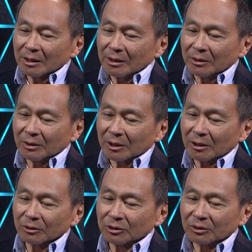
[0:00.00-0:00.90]
you know, a
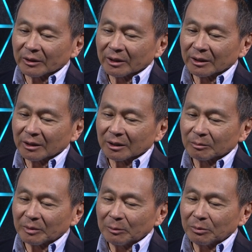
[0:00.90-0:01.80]
cultural thing that
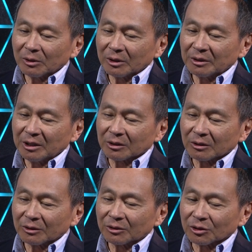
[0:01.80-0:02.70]
people need
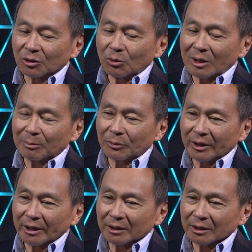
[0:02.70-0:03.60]
to learn to
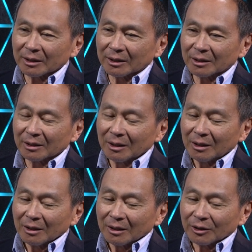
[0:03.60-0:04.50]
cooperate. Uh,
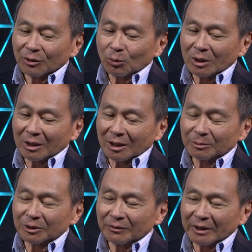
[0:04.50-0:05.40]
you know, one
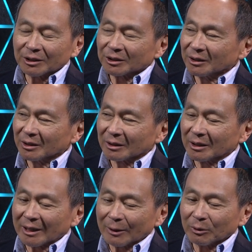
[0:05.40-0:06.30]
observation
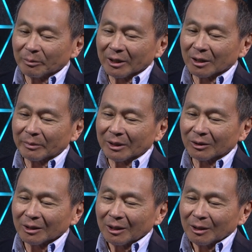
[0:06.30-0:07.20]
that I would make
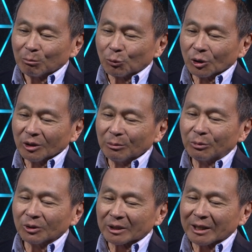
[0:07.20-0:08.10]
about more
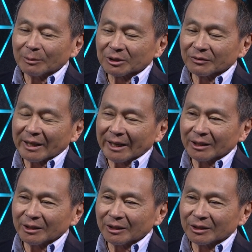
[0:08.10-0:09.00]
liberal types of
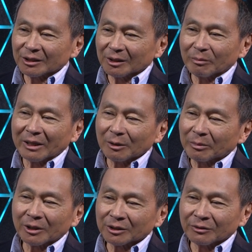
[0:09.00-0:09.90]
candidates in many
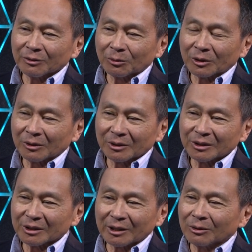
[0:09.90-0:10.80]
parts of the world
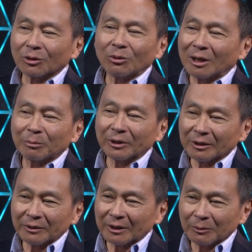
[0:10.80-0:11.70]
is they don't
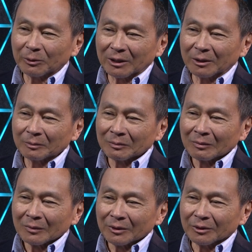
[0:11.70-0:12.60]
cooperate very well.
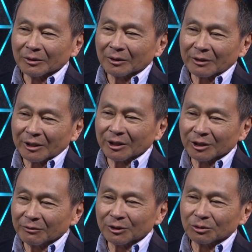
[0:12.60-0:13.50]
You know, they're very
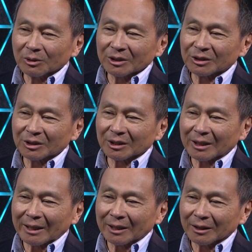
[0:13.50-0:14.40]

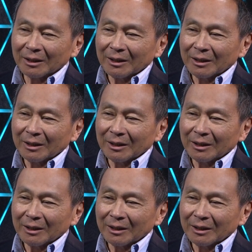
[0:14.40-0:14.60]
individualistic and